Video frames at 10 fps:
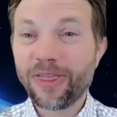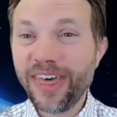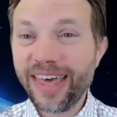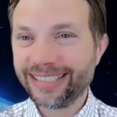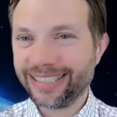
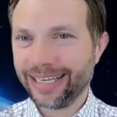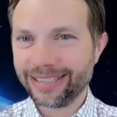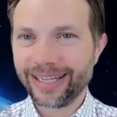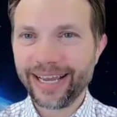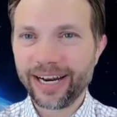This
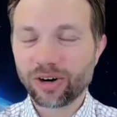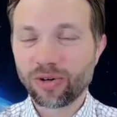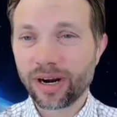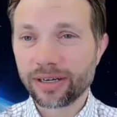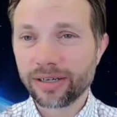is the Data
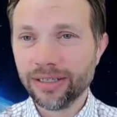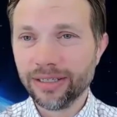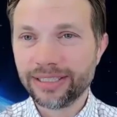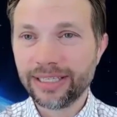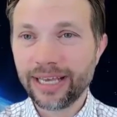
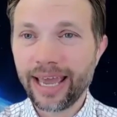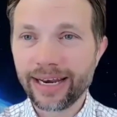Chronicles,